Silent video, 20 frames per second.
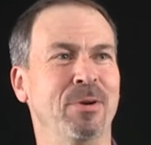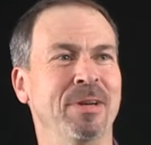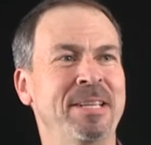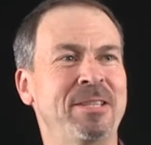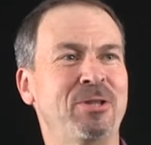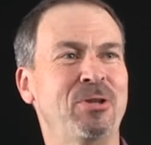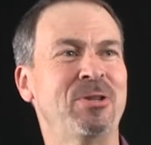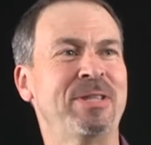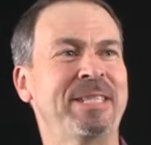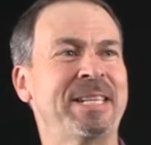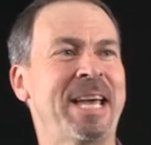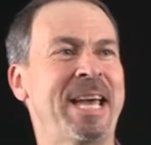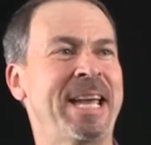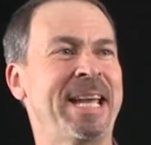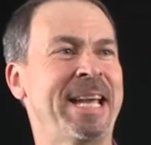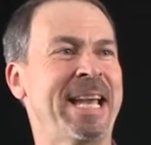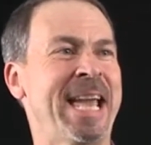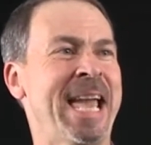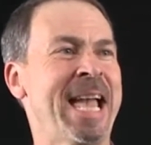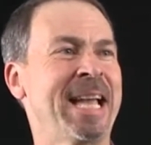Let's do,
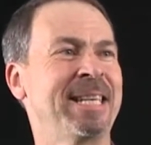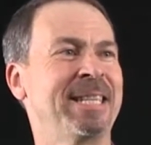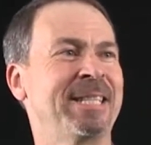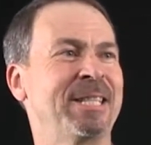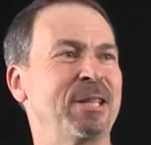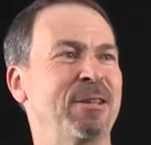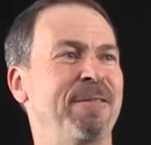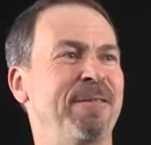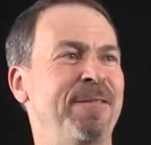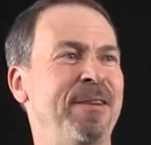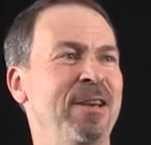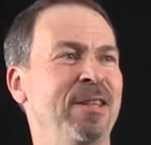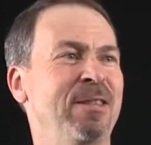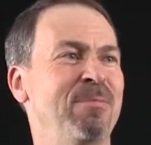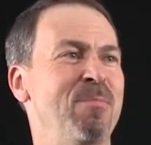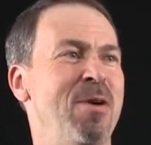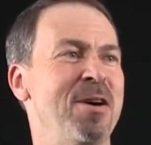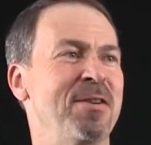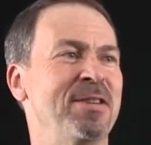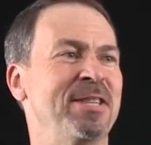say, x to the fifth
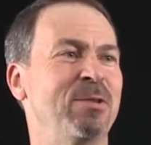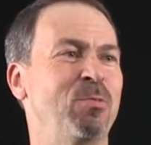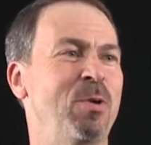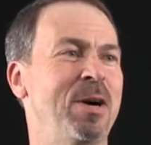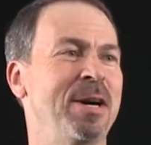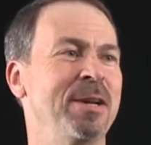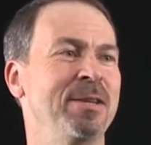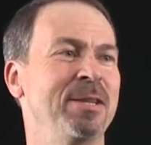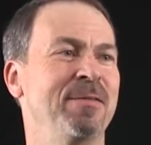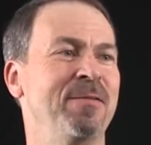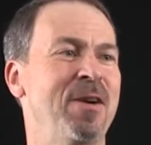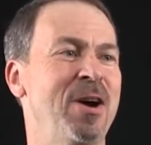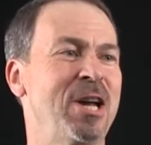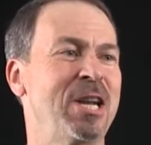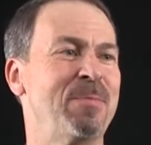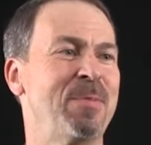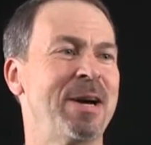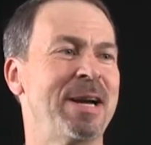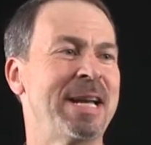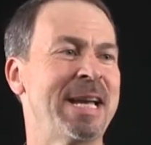minus 1
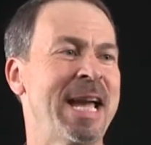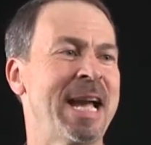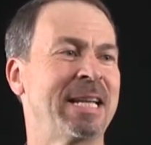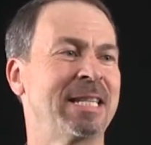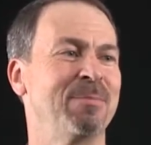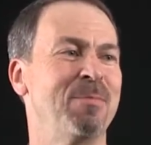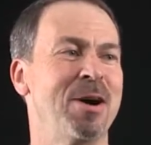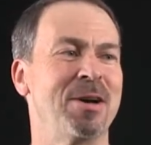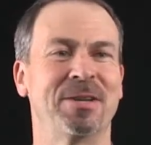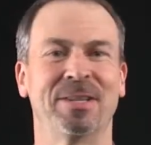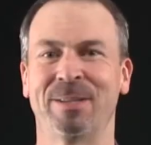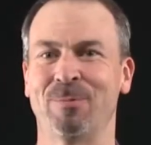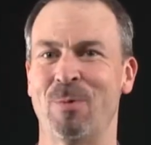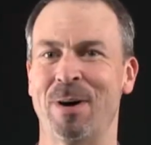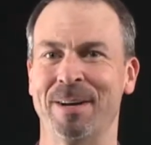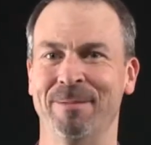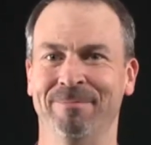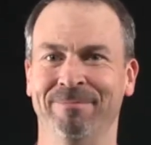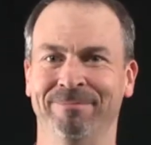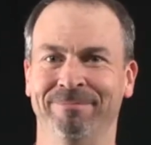divided by x minus 1.